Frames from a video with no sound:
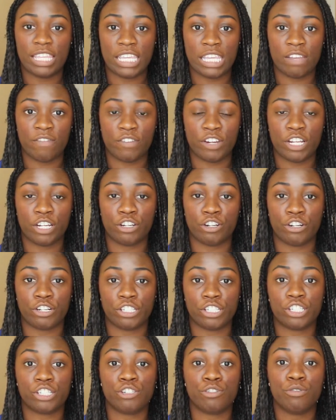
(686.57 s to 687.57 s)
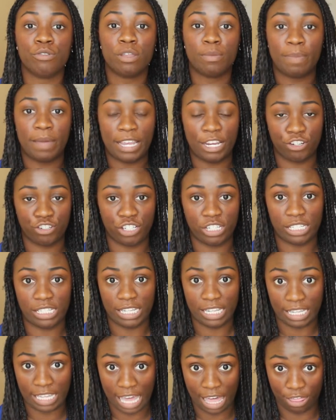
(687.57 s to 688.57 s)
evening nurse to the patient
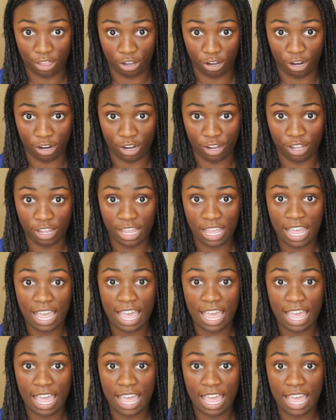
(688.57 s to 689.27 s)
together